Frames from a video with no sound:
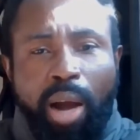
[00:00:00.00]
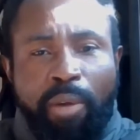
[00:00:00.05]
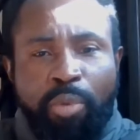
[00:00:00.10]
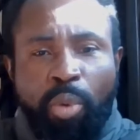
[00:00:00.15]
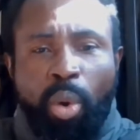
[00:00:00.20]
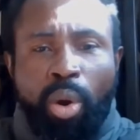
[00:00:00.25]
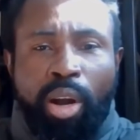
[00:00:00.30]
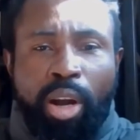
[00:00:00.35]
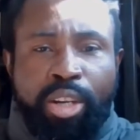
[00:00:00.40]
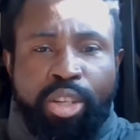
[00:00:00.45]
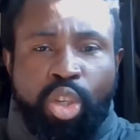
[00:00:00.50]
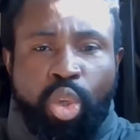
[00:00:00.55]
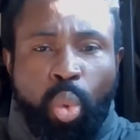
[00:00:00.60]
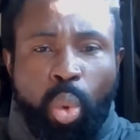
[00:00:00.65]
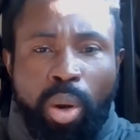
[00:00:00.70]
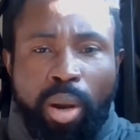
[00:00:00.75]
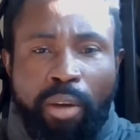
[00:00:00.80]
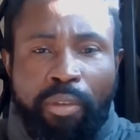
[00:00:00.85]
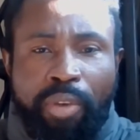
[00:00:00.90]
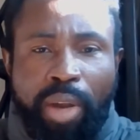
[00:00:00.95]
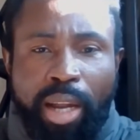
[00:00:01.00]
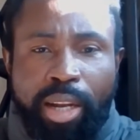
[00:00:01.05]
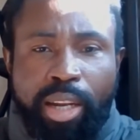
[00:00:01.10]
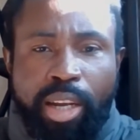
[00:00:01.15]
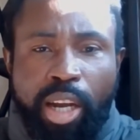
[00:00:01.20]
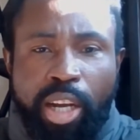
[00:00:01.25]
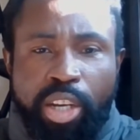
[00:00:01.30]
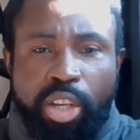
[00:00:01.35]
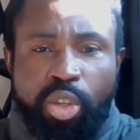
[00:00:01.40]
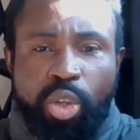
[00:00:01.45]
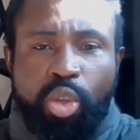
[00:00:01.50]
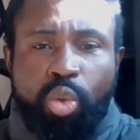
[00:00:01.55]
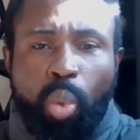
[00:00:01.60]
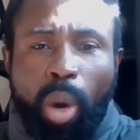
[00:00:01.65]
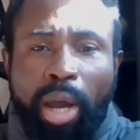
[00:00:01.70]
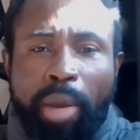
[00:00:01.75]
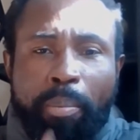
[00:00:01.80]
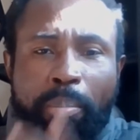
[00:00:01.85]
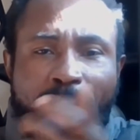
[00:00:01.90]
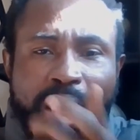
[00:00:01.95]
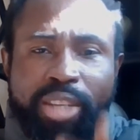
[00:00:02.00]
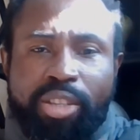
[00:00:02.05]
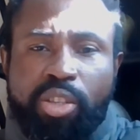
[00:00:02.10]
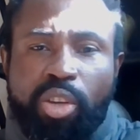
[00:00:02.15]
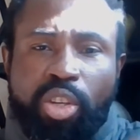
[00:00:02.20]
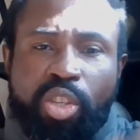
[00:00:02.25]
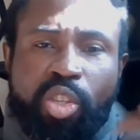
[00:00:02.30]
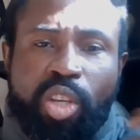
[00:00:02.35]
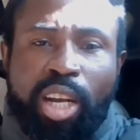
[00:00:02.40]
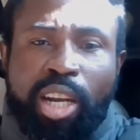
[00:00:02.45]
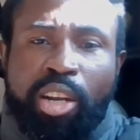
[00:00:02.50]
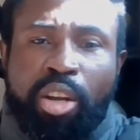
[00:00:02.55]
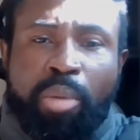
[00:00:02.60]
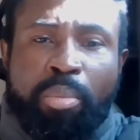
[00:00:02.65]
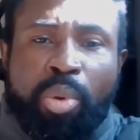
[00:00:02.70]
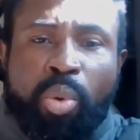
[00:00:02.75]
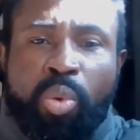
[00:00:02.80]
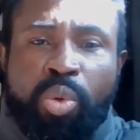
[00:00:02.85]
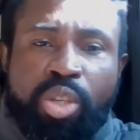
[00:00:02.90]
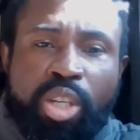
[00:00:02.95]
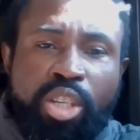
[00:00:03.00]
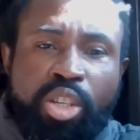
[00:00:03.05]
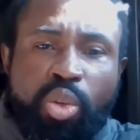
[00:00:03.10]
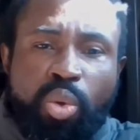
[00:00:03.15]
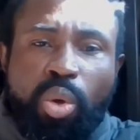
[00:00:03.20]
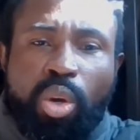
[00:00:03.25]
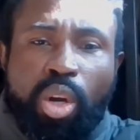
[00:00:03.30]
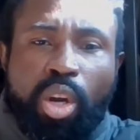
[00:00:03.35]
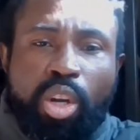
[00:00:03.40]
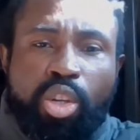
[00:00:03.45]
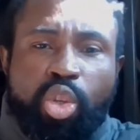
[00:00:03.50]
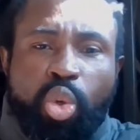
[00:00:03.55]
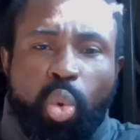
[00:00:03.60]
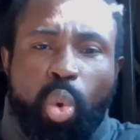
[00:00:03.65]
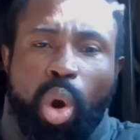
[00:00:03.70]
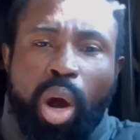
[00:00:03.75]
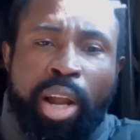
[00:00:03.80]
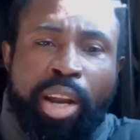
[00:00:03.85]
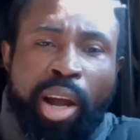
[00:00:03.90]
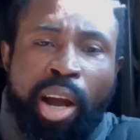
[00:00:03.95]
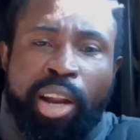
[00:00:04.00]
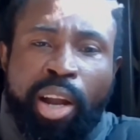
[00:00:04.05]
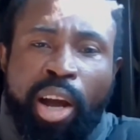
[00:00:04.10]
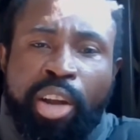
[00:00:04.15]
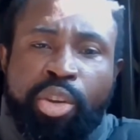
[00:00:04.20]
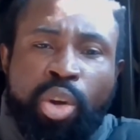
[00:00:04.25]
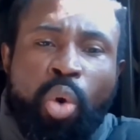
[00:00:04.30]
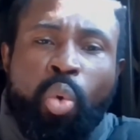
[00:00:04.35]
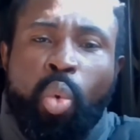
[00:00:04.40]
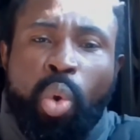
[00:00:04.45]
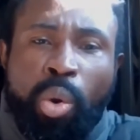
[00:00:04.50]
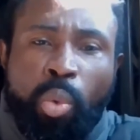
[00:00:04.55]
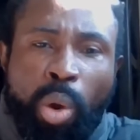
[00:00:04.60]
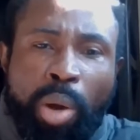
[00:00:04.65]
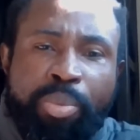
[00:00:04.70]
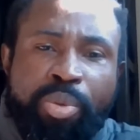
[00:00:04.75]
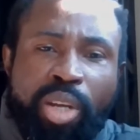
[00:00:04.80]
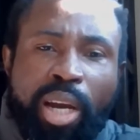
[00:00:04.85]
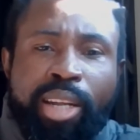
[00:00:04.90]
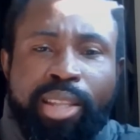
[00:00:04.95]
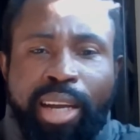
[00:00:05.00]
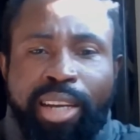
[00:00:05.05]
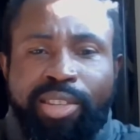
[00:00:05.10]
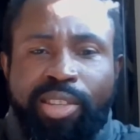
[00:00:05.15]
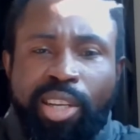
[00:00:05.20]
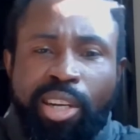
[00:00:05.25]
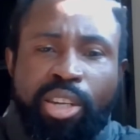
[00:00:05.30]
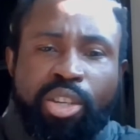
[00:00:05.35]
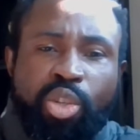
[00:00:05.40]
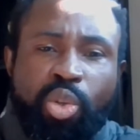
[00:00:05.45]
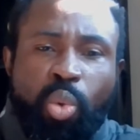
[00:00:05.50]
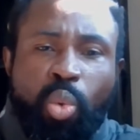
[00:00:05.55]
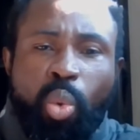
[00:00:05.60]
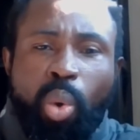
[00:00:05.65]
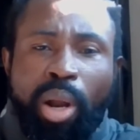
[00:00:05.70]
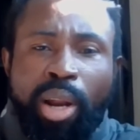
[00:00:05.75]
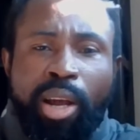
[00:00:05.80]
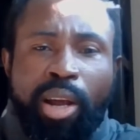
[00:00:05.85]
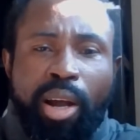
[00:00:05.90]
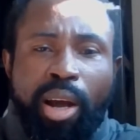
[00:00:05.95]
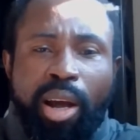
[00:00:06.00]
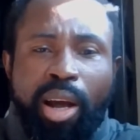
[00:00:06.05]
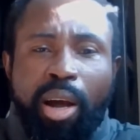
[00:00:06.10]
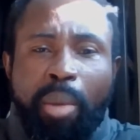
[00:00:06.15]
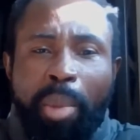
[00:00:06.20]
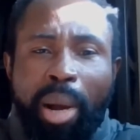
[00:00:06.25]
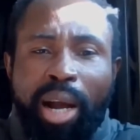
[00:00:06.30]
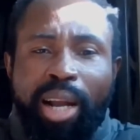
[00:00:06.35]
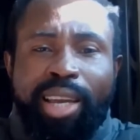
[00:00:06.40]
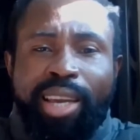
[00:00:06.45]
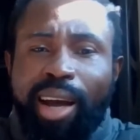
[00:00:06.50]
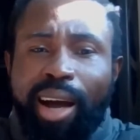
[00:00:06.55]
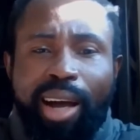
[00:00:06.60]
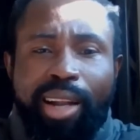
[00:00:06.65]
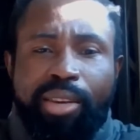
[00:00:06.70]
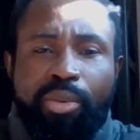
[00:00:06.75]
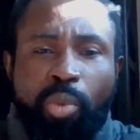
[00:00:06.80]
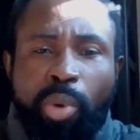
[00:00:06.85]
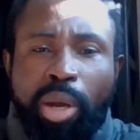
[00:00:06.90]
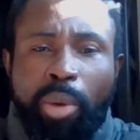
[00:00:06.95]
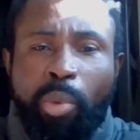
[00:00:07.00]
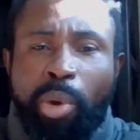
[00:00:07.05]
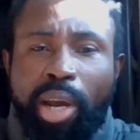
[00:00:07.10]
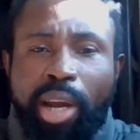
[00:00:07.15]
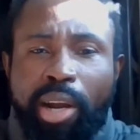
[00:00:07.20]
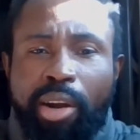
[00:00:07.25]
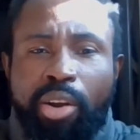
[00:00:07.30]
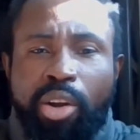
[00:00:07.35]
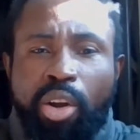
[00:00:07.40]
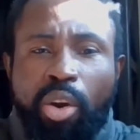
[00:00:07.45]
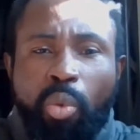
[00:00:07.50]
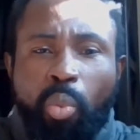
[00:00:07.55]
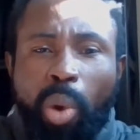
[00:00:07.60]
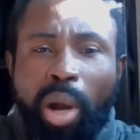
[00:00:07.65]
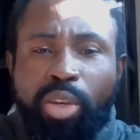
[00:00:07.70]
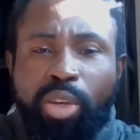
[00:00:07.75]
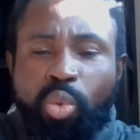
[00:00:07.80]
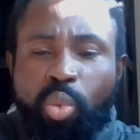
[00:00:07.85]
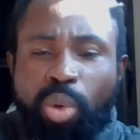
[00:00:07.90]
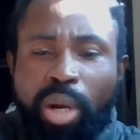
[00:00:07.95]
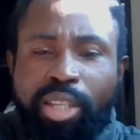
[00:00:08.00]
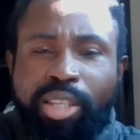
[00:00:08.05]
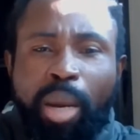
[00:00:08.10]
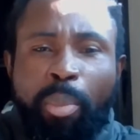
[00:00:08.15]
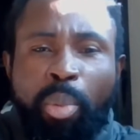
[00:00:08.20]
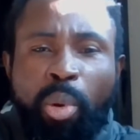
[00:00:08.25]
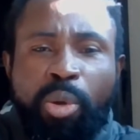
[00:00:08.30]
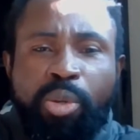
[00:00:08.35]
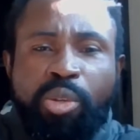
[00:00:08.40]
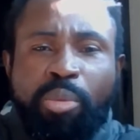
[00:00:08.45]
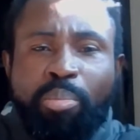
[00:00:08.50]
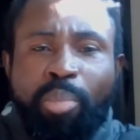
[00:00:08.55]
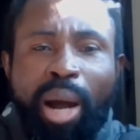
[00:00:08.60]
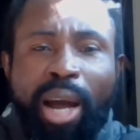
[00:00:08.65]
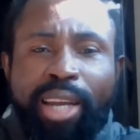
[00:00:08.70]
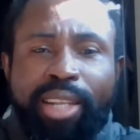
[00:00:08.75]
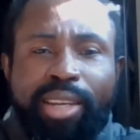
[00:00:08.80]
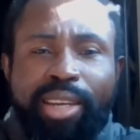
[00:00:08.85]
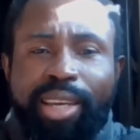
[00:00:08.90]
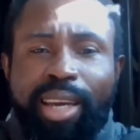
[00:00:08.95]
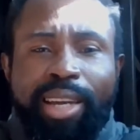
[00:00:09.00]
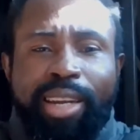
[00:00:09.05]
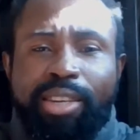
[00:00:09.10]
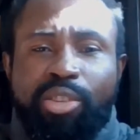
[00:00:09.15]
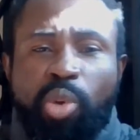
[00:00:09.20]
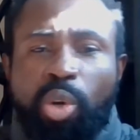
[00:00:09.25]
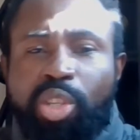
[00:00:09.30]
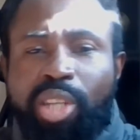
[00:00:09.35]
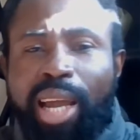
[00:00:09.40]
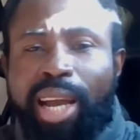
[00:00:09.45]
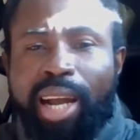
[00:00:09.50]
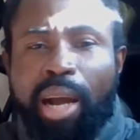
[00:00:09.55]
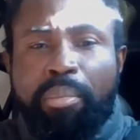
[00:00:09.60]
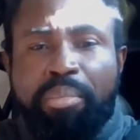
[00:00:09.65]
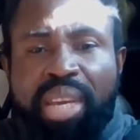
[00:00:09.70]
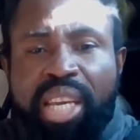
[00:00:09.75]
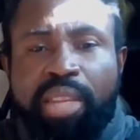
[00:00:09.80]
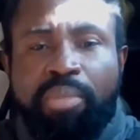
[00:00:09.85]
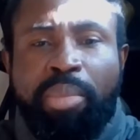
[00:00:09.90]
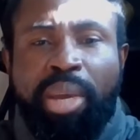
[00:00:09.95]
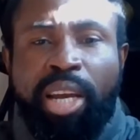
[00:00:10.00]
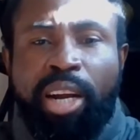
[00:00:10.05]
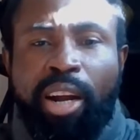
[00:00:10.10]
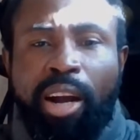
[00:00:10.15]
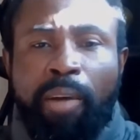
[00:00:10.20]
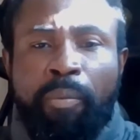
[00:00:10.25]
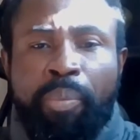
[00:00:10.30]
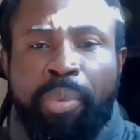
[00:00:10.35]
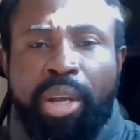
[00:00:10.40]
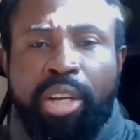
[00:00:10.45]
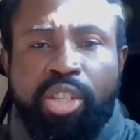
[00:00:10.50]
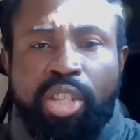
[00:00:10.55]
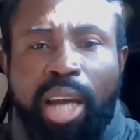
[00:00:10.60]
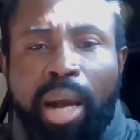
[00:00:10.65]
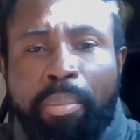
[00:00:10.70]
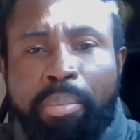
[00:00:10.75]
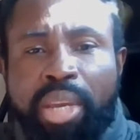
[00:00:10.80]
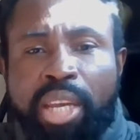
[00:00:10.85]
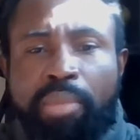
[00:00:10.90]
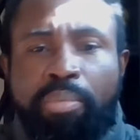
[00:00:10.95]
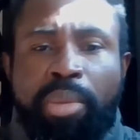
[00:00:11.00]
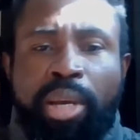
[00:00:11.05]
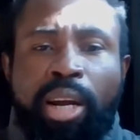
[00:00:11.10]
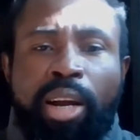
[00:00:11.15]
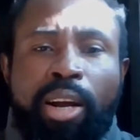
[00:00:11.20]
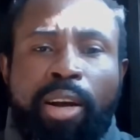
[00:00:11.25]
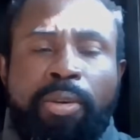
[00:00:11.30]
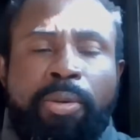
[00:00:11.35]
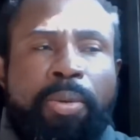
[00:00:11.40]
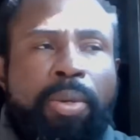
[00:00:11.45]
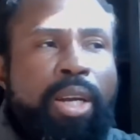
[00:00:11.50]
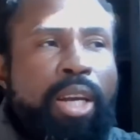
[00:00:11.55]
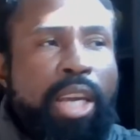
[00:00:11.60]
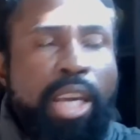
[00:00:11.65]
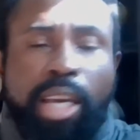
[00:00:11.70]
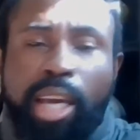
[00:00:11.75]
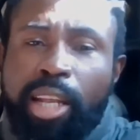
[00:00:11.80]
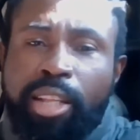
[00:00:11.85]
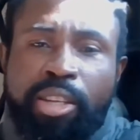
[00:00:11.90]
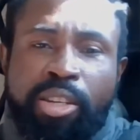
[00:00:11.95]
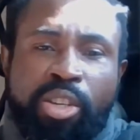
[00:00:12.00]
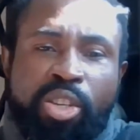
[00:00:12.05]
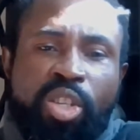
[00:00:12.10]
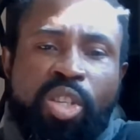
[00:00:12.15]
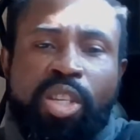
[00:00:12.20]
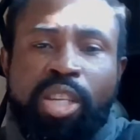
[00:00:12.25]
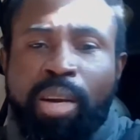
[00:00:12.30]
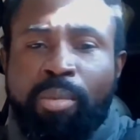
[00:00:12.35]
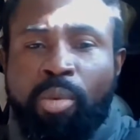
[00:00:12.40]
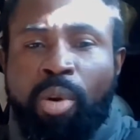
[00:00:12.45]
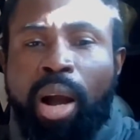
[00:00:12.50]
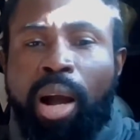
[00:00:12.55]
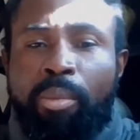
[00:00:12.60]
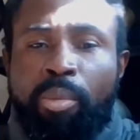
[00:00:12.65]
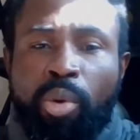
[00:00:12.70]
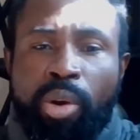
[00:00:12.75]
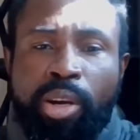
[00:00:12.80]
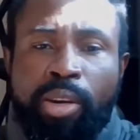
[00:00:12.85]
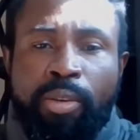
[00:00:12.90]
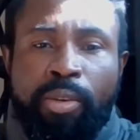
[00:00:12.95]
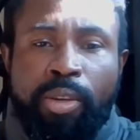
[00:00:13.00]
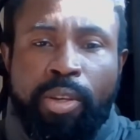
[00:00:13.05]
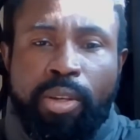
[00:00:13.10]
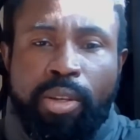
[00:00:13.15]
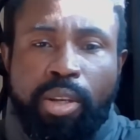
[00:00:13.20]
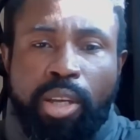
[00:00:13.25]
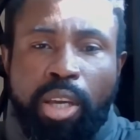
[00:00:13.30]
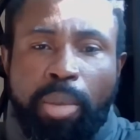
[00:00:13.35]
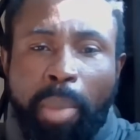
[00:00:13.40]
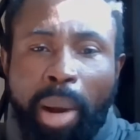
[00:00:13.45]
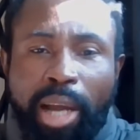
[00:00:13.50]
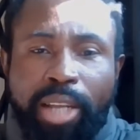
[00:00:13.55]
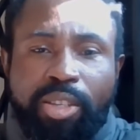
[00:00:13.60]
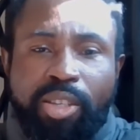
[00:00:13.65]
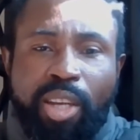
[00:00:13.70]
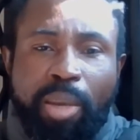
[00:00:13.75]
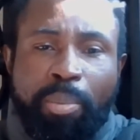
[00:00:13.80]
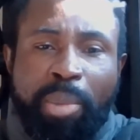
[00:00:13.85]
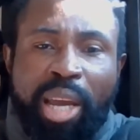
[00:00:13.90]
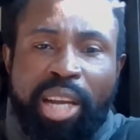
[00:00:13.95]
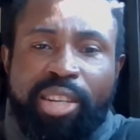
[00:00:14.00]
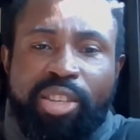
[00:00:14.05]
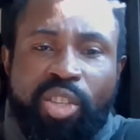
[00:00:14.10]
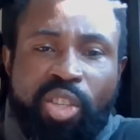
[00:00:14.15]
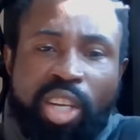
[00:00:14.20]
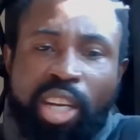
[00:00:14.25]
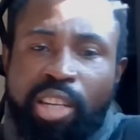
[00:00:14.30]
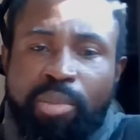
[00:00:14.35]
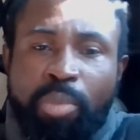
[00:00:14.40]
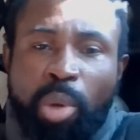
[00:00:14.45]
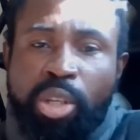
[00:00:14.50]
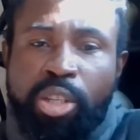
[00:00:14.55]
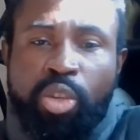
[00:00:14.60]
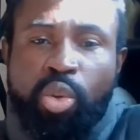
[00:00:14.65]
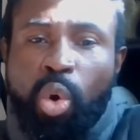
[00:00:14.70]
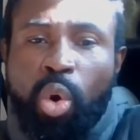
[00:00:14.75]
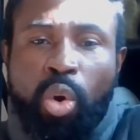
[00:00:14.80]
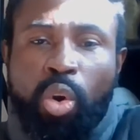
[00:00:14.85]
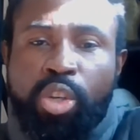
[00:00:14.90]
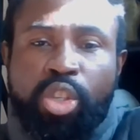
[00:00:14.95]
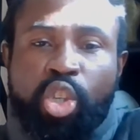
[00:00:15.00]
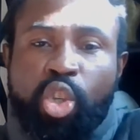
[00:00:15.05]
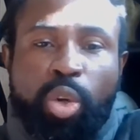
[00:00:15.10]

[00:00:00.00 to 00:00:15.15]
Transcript: have no control of that. This is why best you sell your music to, to on, on your own website and sell it to one uh, um, a car where, where as soon as a person buy it, you get it. Just like a beat maker. See, a beat maker, he getting the same rabbit. He might make the sale, but you don't go